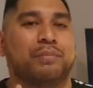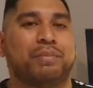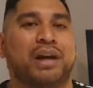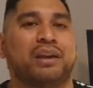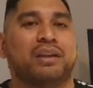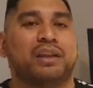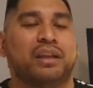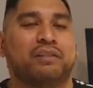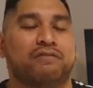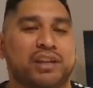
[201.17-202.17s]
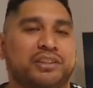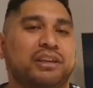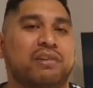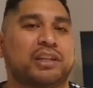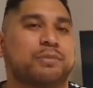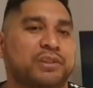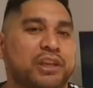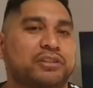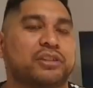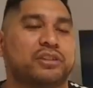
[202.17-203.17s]
But Rassie Erasmus
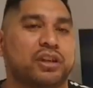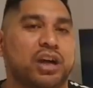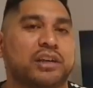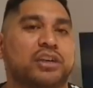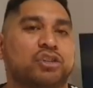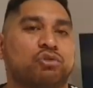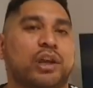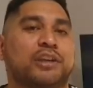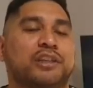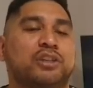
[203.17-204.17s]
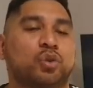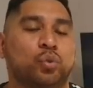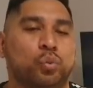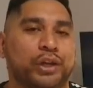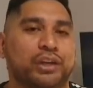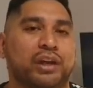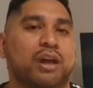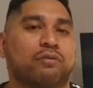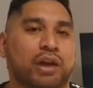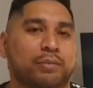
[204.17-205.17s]
has designed a strategy to win
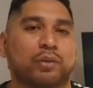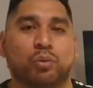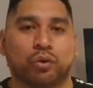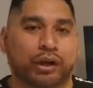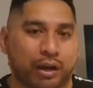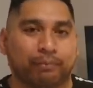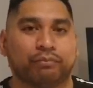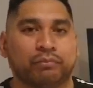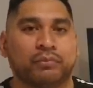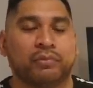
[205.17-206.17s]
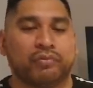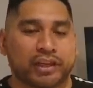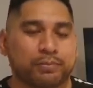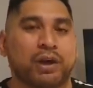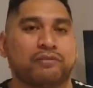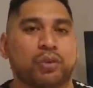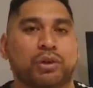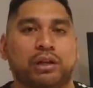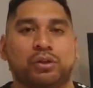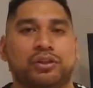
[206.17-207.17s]
a Rugby World Cup. That's my view.
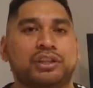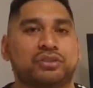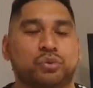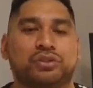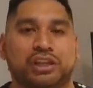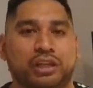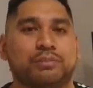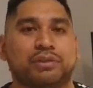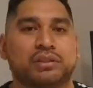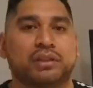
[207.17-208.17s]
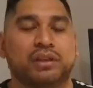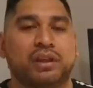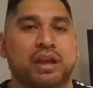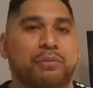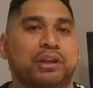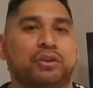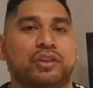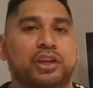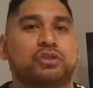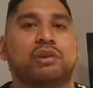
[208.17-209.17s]
When I look at these two teams, and when I look at
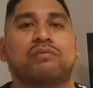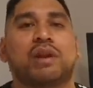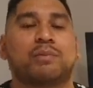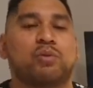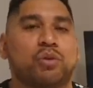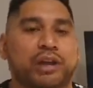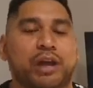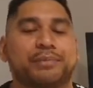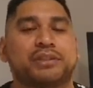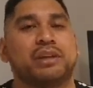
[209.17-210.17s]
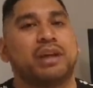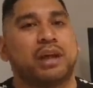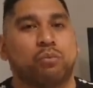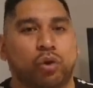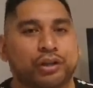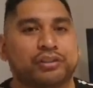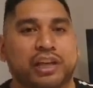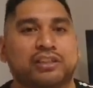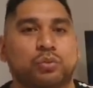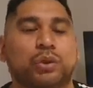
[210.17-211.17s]
the history of Rugby World Cups and what it
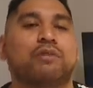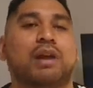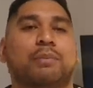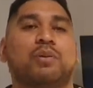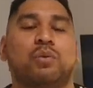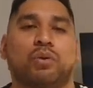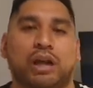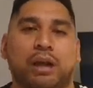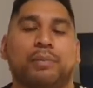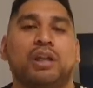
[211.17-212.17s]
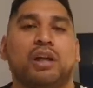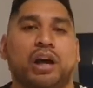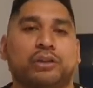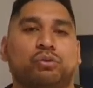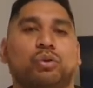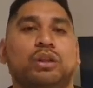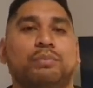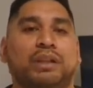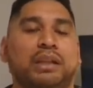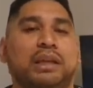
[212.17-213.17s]
takes to win a Rugby World Cup, I truly
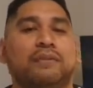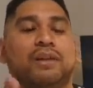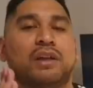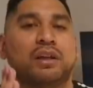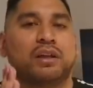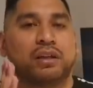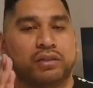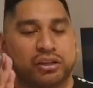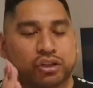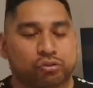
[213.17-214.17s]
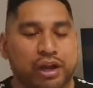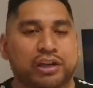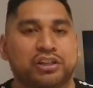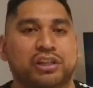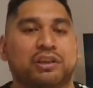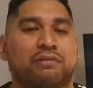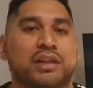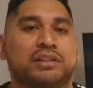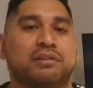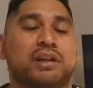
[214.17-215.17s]
believe the strategy that
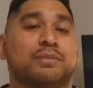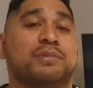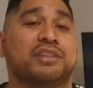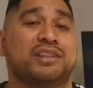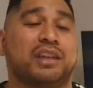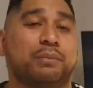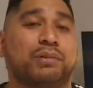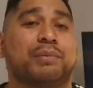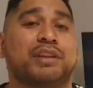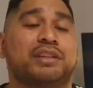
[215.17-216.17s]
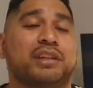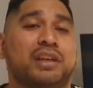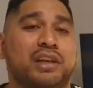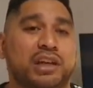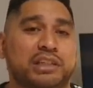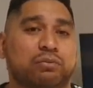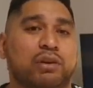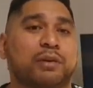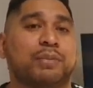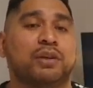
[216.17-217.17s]
Rassie Erasmus is implementing is a
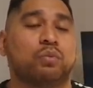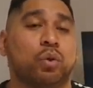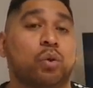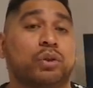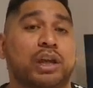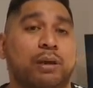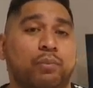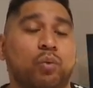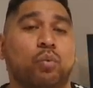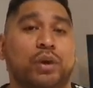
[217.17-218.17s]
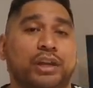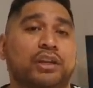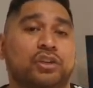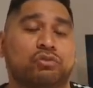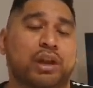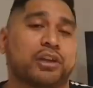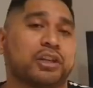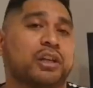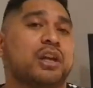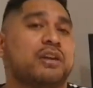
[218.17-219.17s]
Rugby World Cup winning
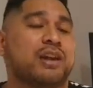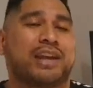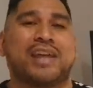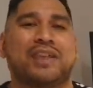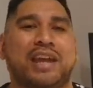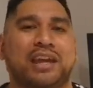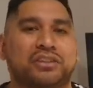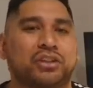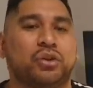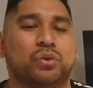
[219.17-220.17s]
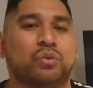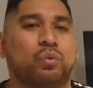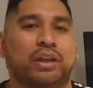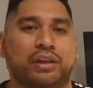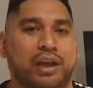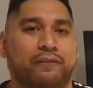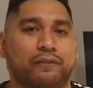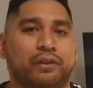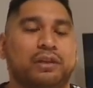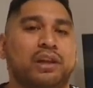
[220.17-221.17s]
strategy. Now, can they execute well
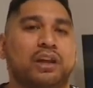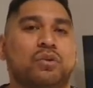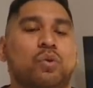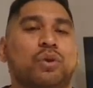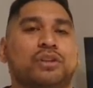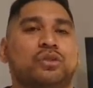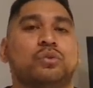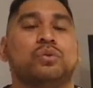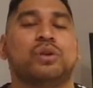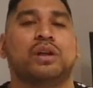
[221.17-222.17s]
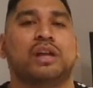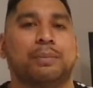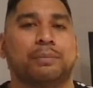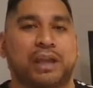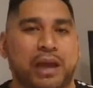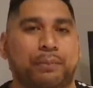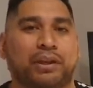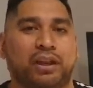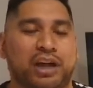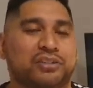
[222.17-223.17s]
enough in order to
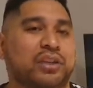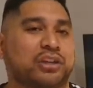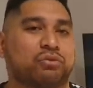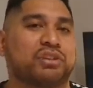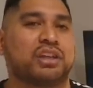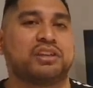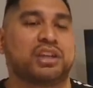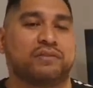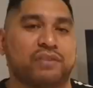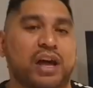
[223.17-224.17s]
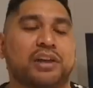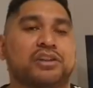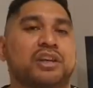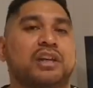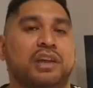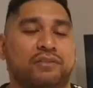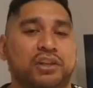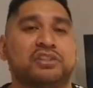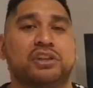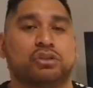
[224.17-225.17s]
capitalize on that strategic advantage? If it
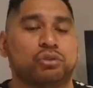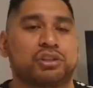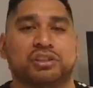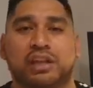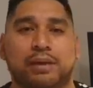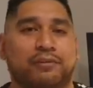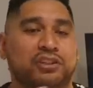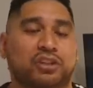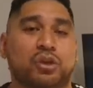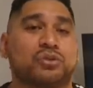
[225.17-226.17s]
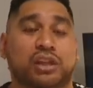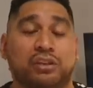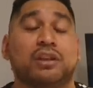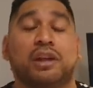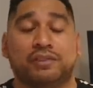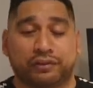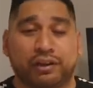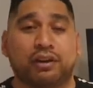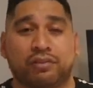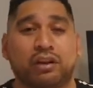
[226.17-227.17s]
is an atrocious game, if it's a
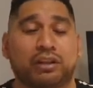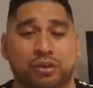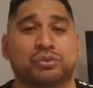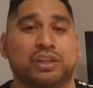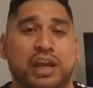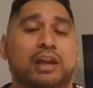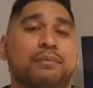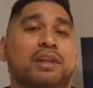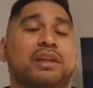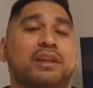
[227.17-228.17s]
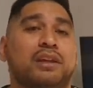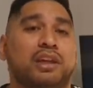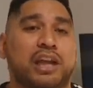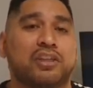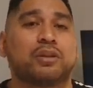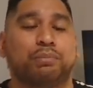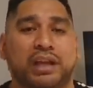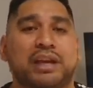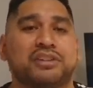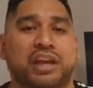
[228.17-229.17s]
very, very close game, can the
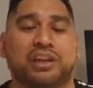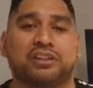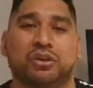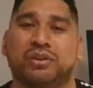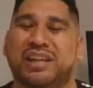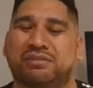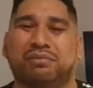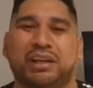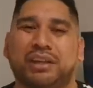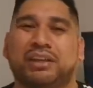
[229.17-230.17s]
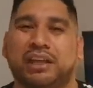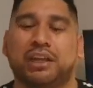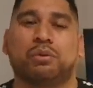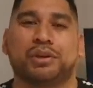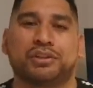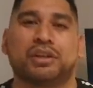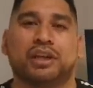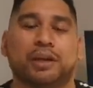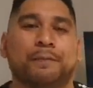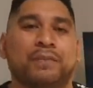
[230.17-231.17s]
players execute? And that's really the key question
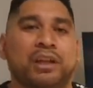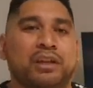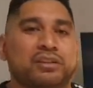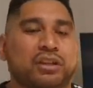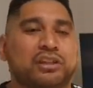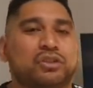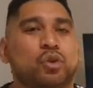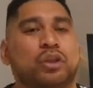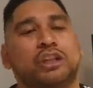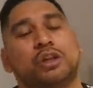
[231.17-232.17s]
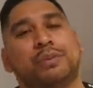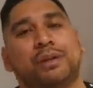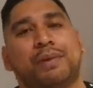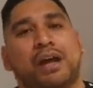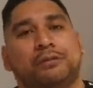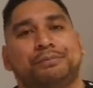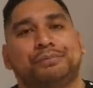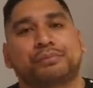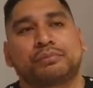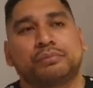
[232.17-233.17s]
here. So let's talk a little bit about